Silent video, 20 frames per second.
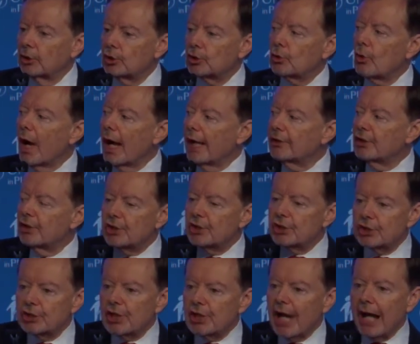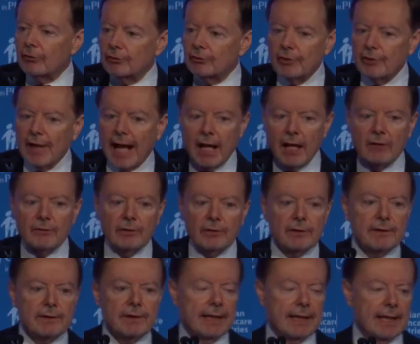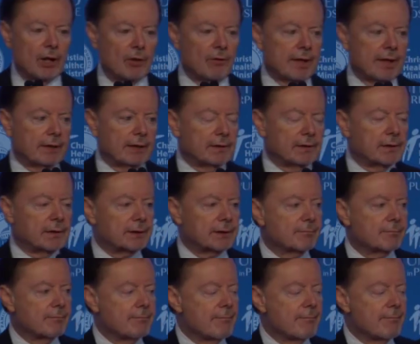trying to shout down the hearings.